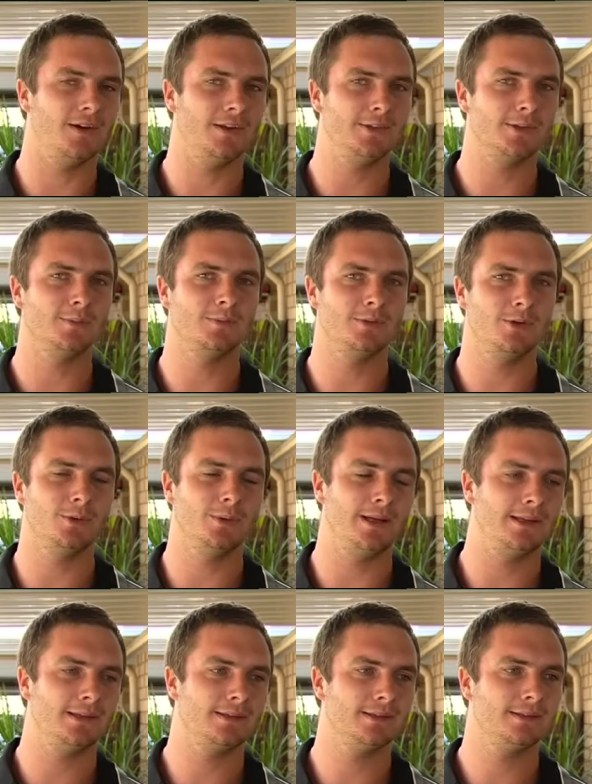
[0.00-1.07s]
Uh, it took them two
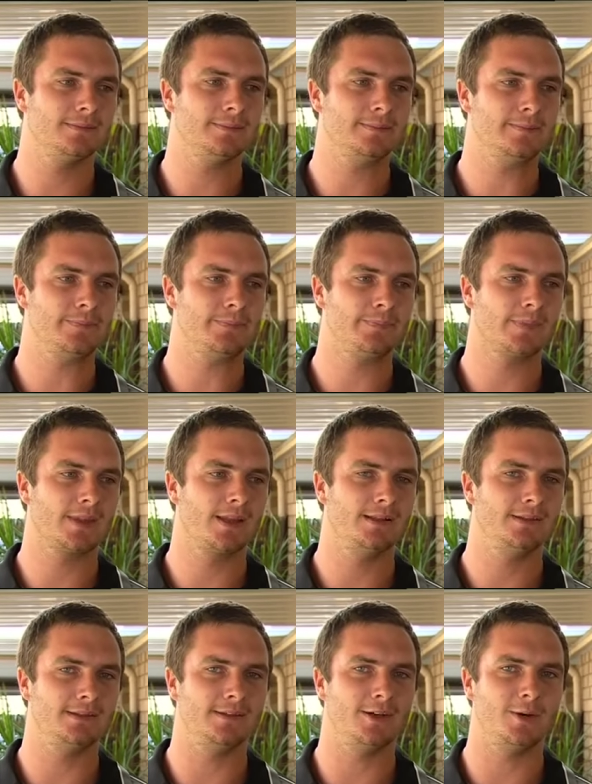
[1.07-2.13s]
weeks
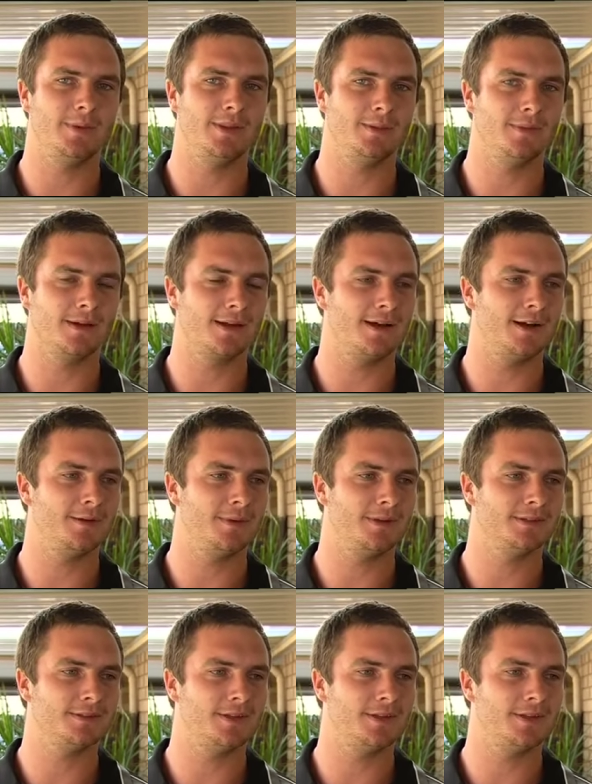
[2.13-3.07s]
to tell me that my car had been